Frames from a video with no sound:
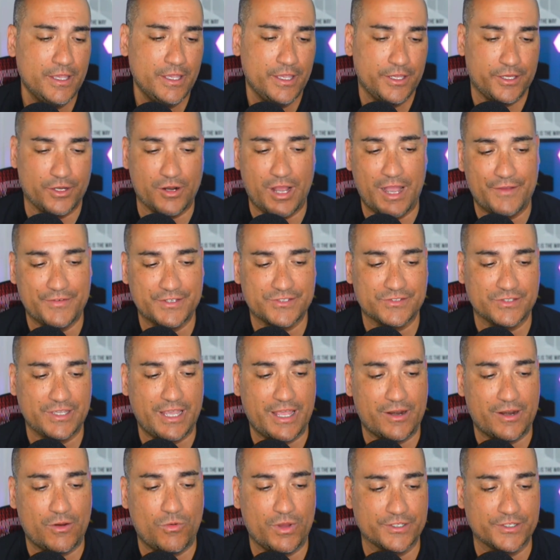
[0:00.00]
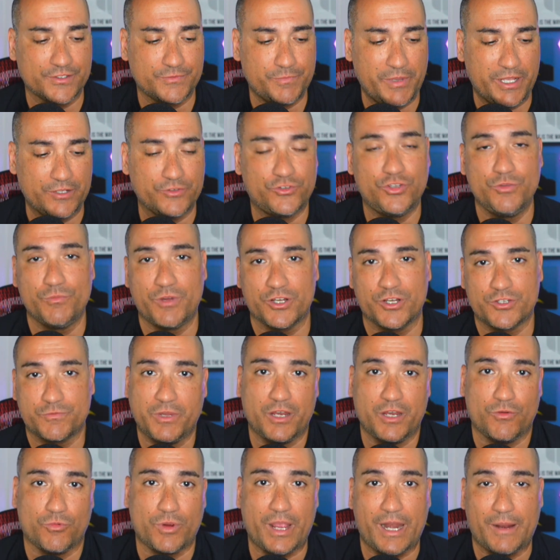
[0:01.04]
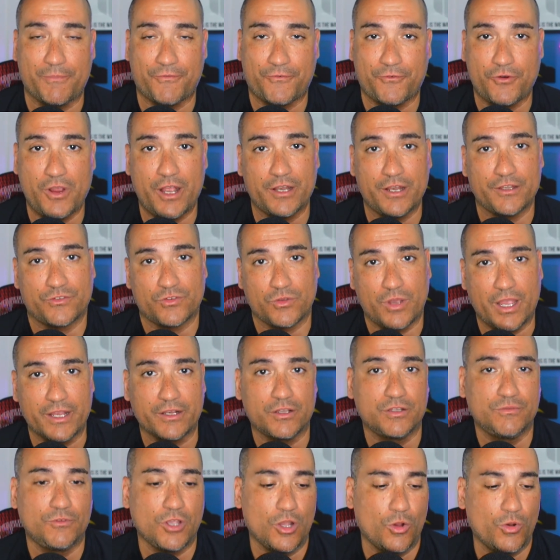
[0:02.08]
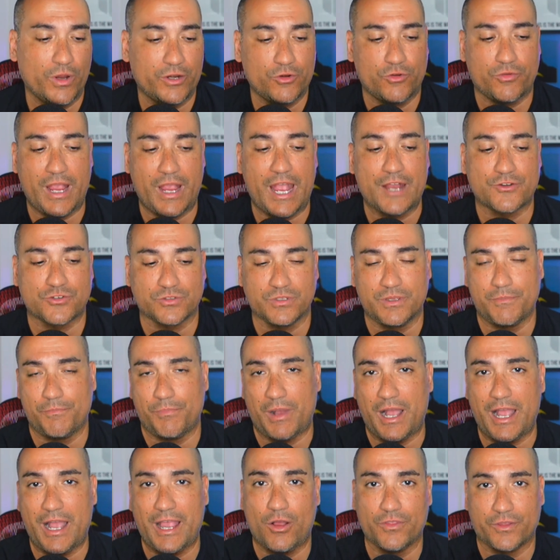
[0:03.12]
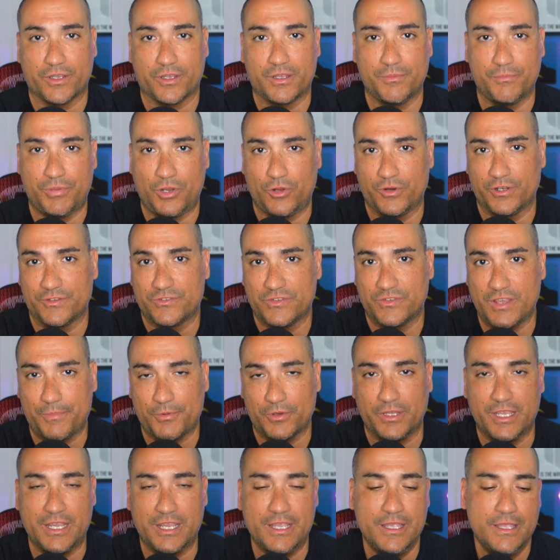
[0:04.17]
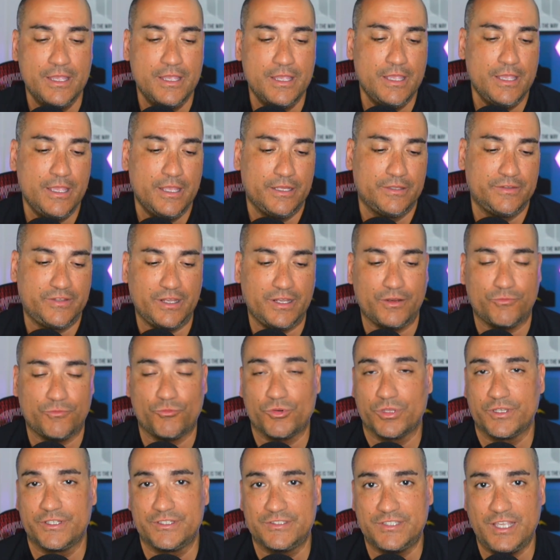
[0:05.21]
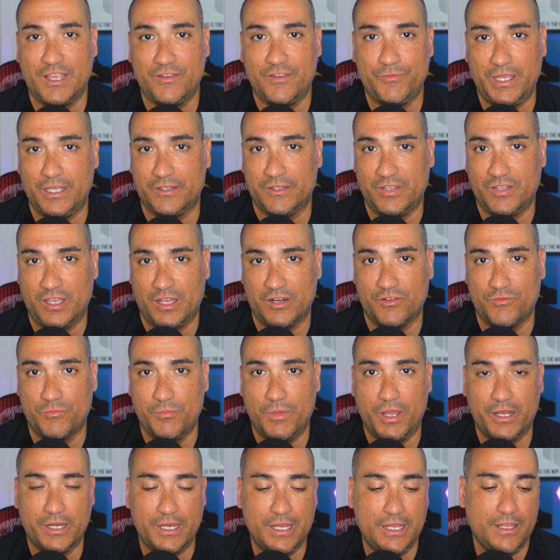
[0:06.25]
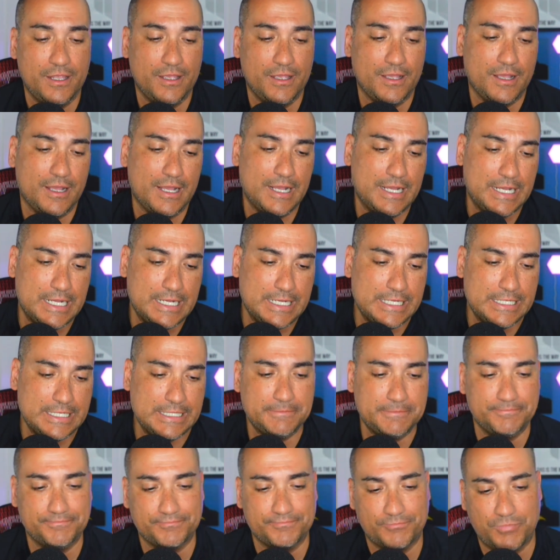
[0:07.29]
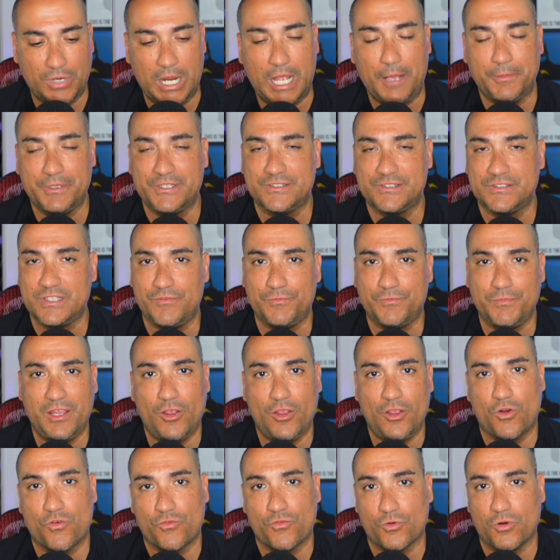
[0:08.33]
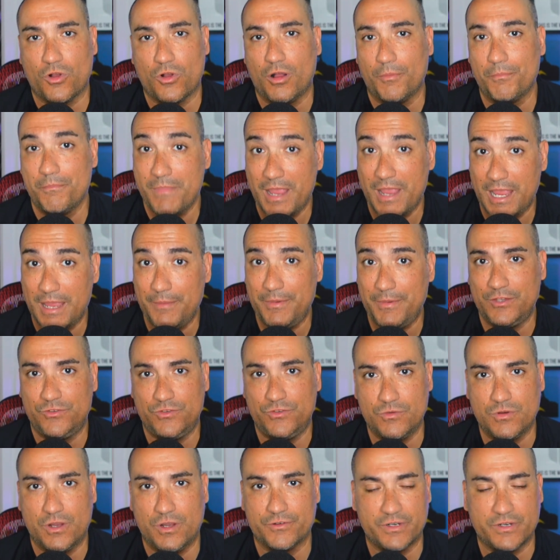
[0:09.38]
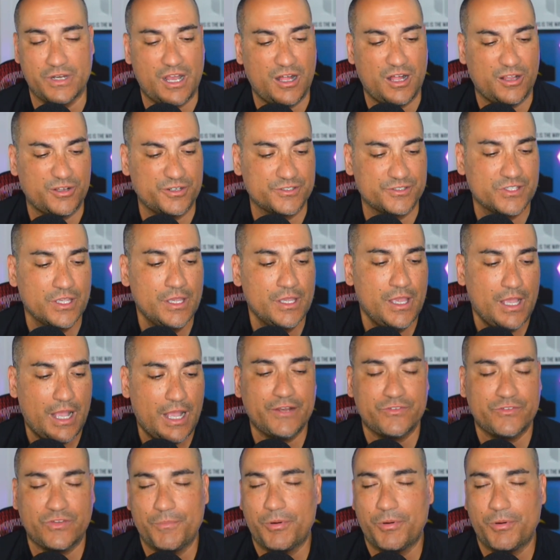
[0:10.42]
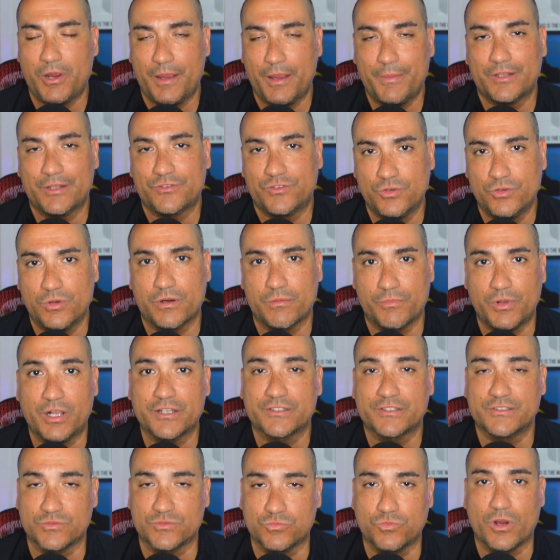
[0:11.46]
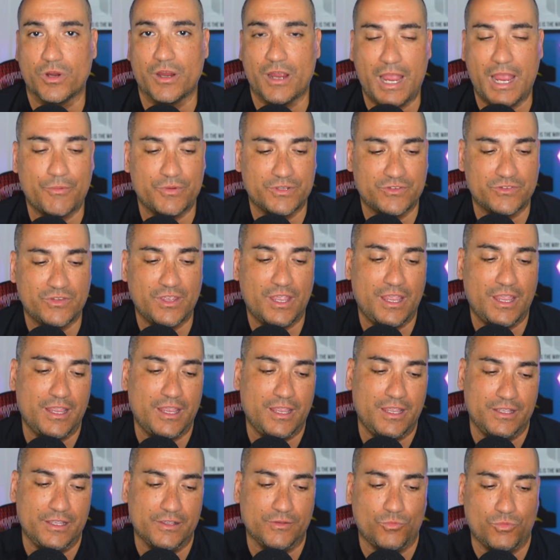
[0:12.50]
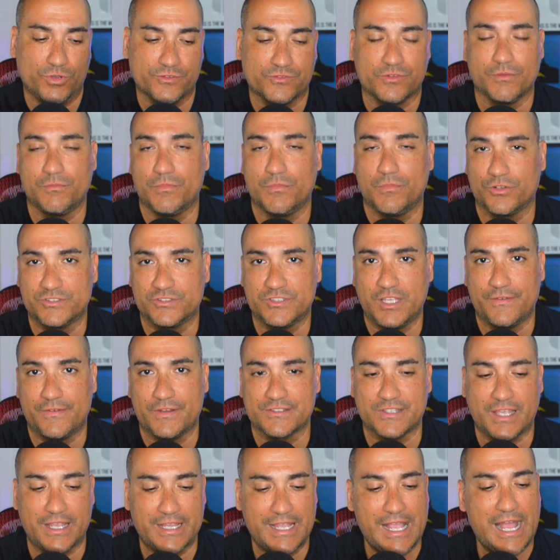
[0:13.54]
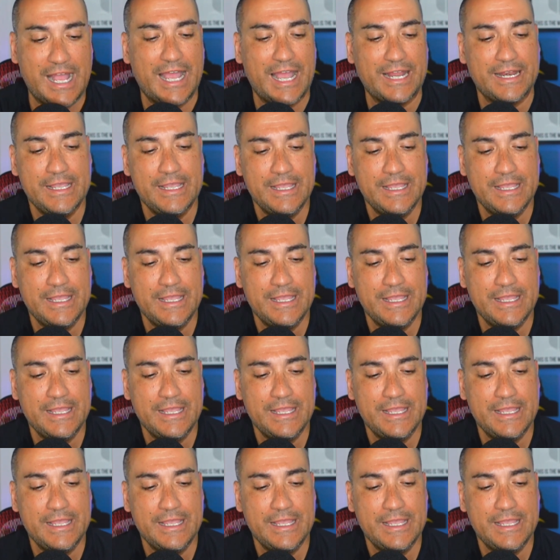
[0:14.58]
You know, obviously I don't want to spend too much money right up front, so I go and gradually buy all the components separately. Did it really save me a ton of money? Probably saved me overall maybe $200. I'd say probably about $200 is where I would say it was the most savings I got.